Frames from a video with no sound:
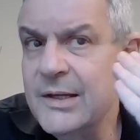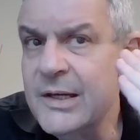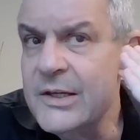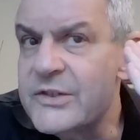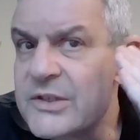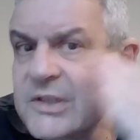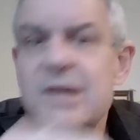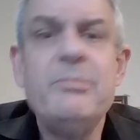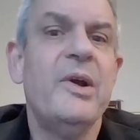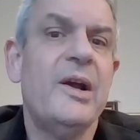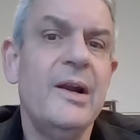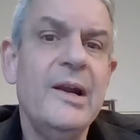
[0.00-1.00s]
is
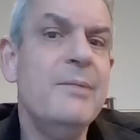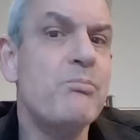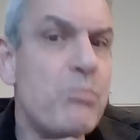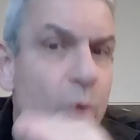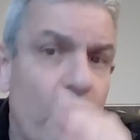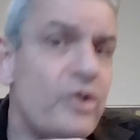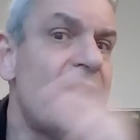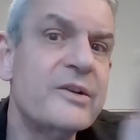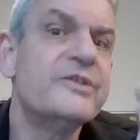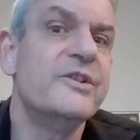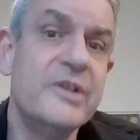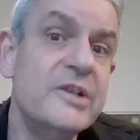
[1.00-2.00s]
typically more
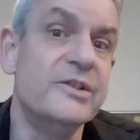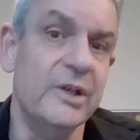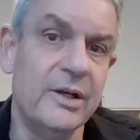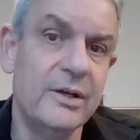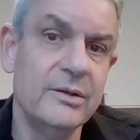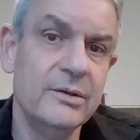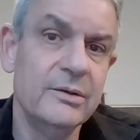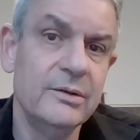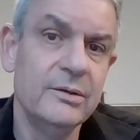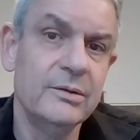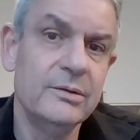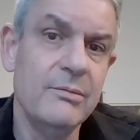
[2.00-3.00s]
narcissistic,
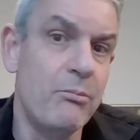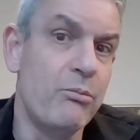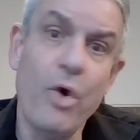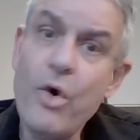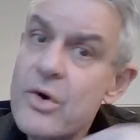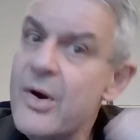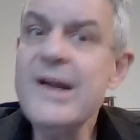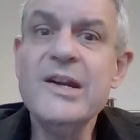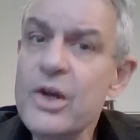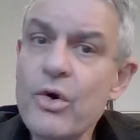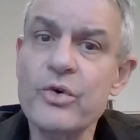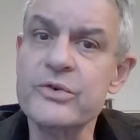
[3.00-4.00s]
more
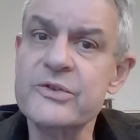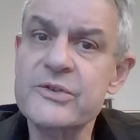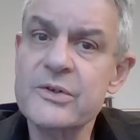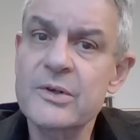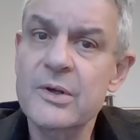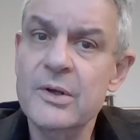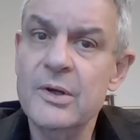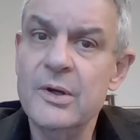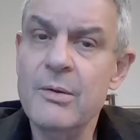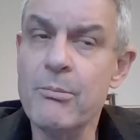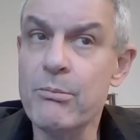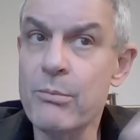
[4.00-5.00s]
grandiose,
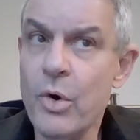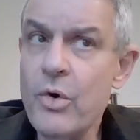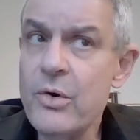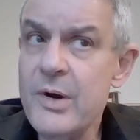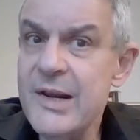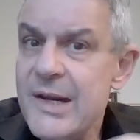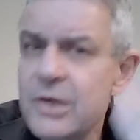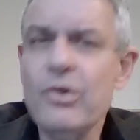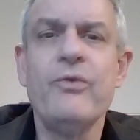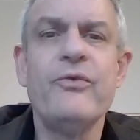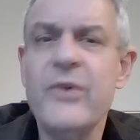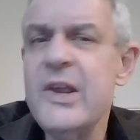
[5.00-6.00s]
more in
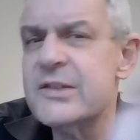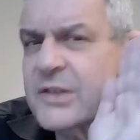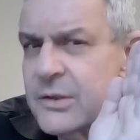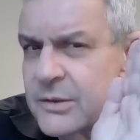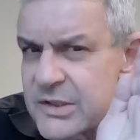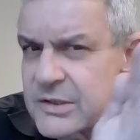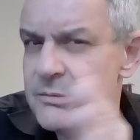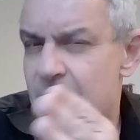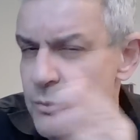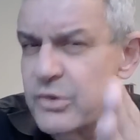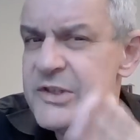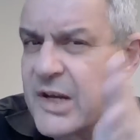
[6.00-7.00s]
your face, and
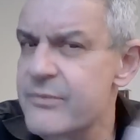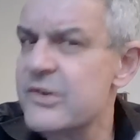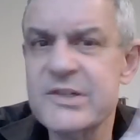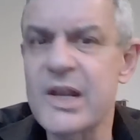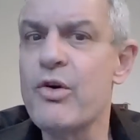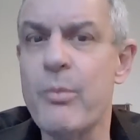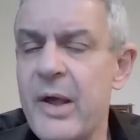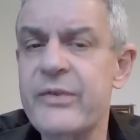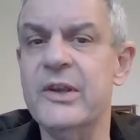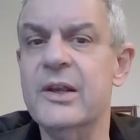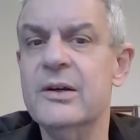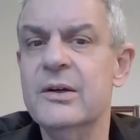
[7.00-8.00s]
I would say even
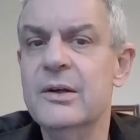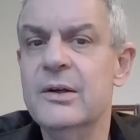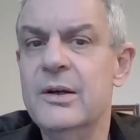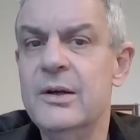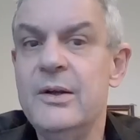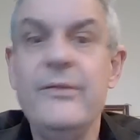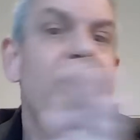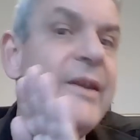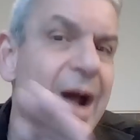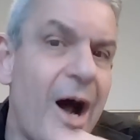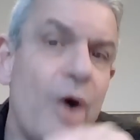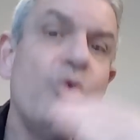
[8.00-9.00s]
psychopathic
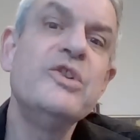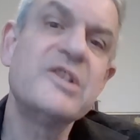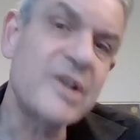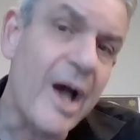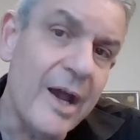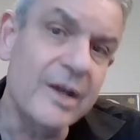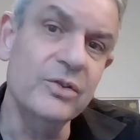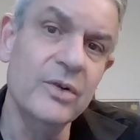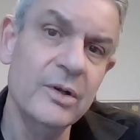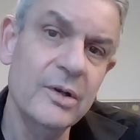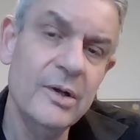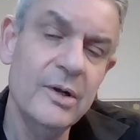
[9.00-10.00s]
than outside
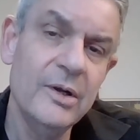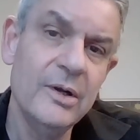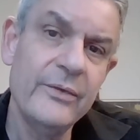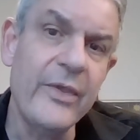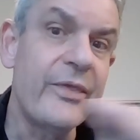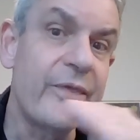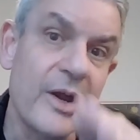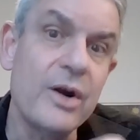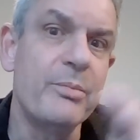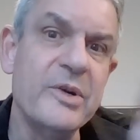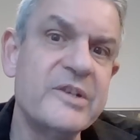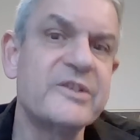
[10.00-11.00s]
the
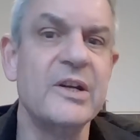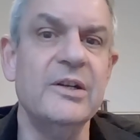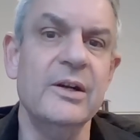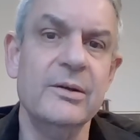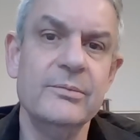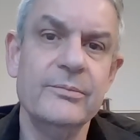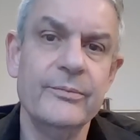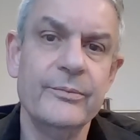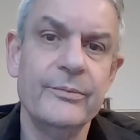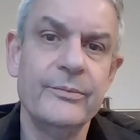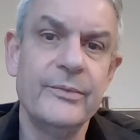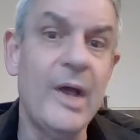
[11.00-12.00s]
therapy setting,
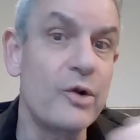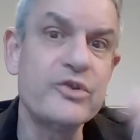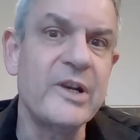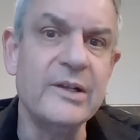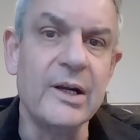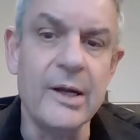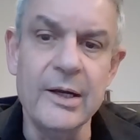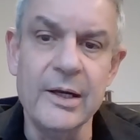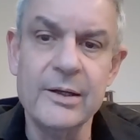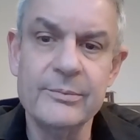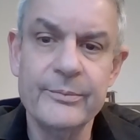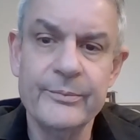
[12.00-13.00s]
outside the clinic.